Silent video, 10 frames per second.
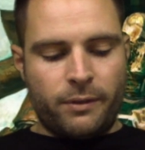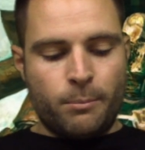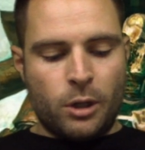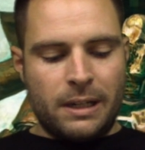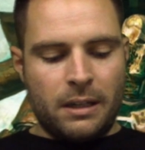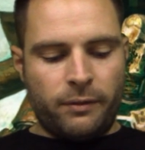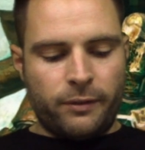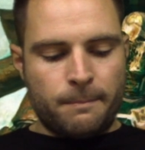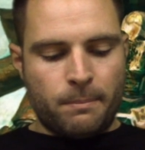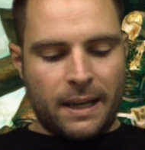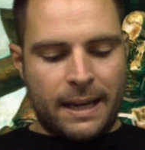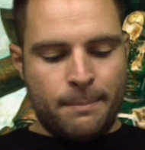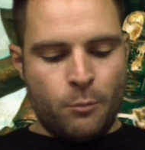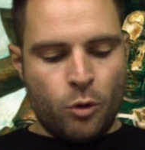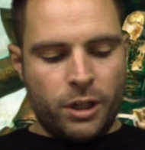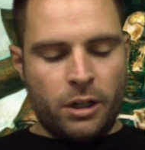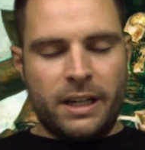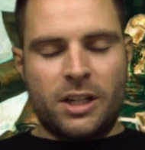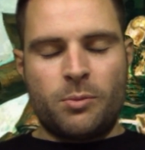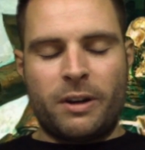a monolith and more than 9
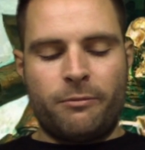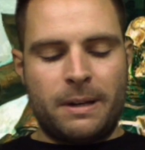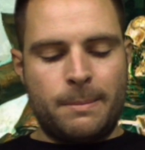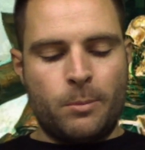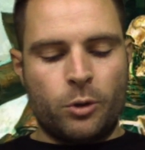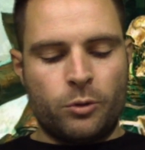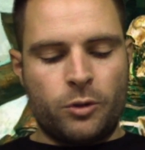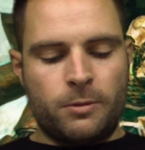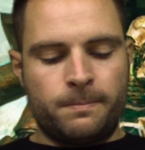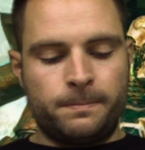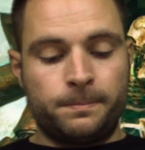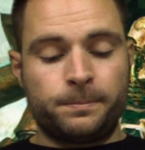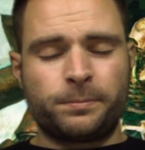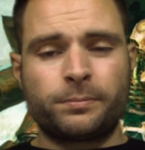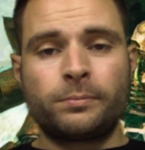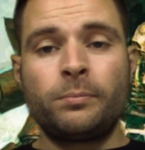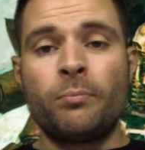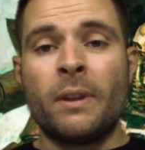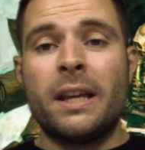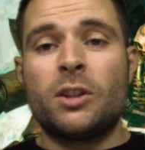inches away from enemy models.
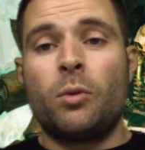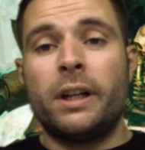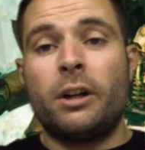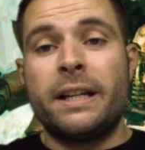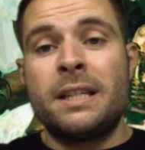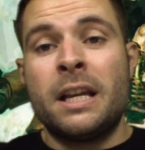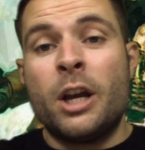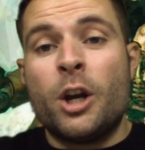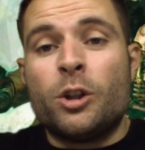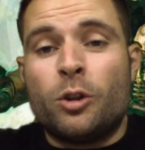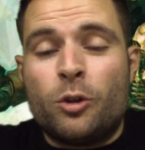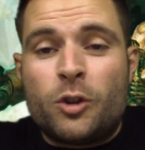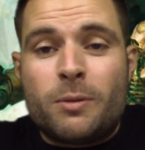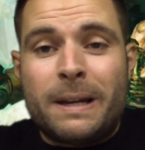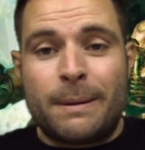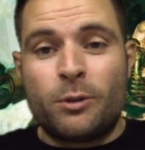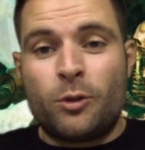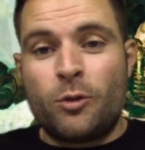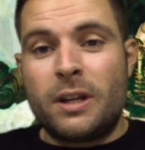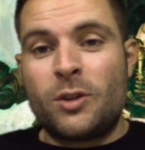It's quite nice. You used to be able to
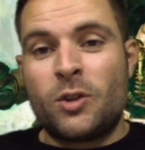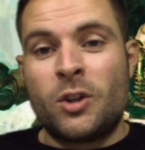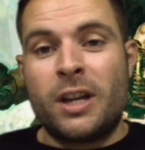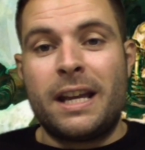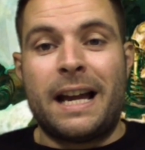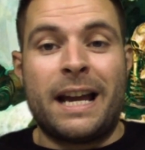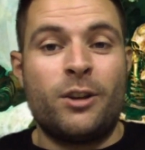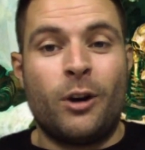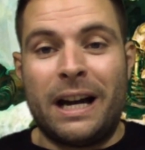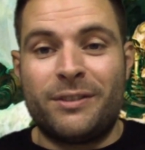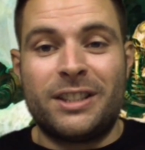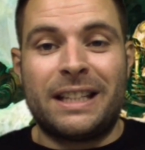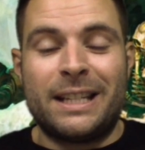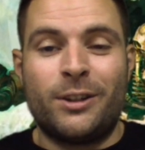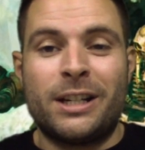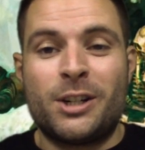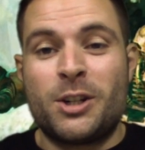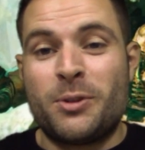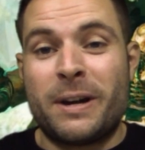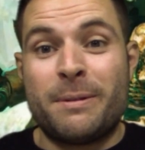do this and not have to stay 9 inches
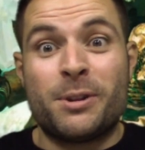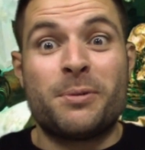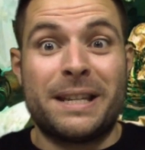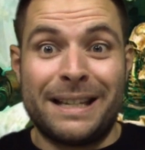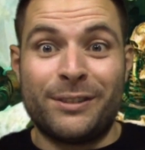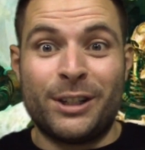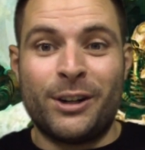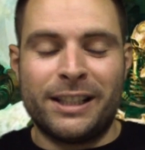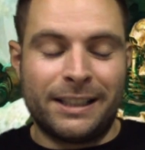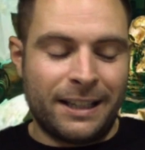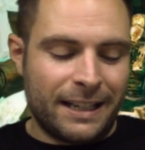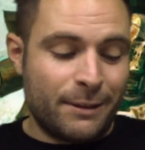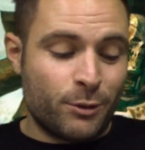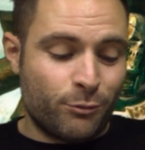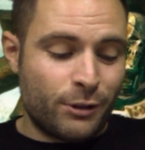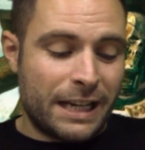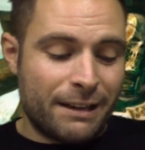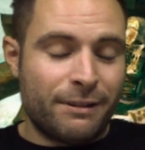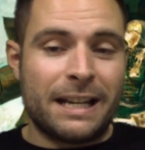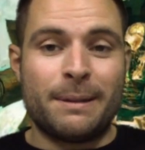away, which was even nicer. It was
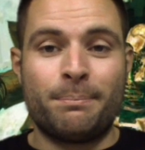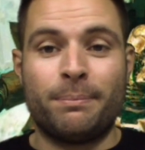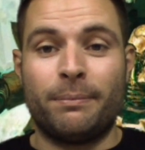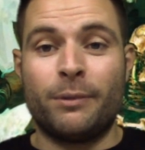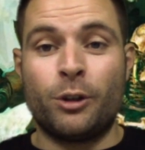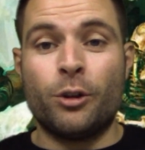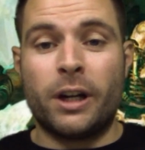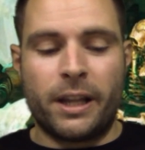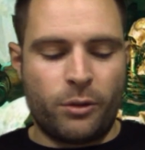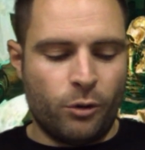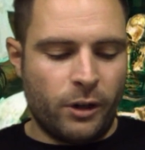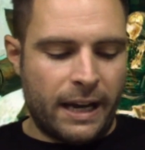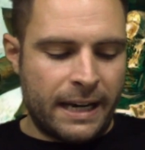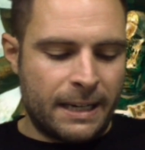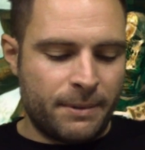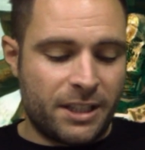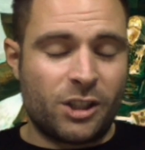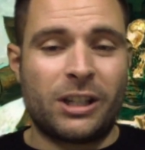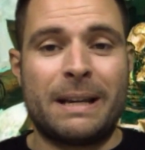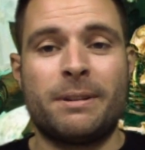really good, I thought, and it's a
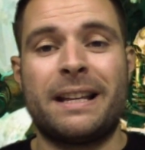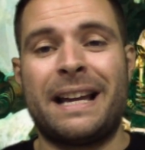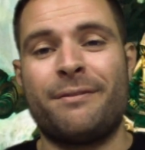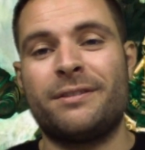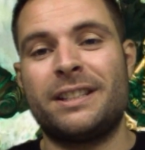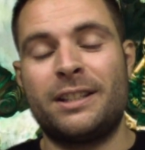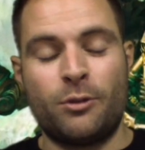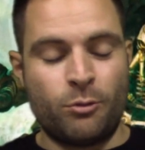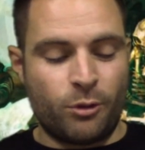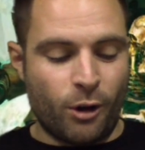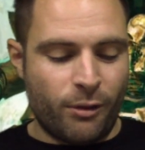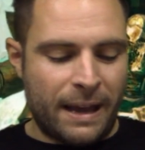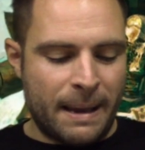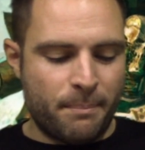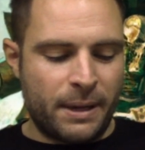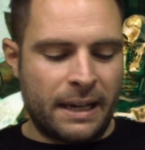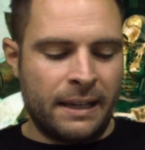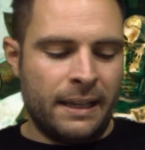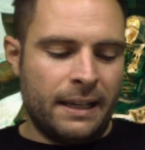shame that they haven't still got that, but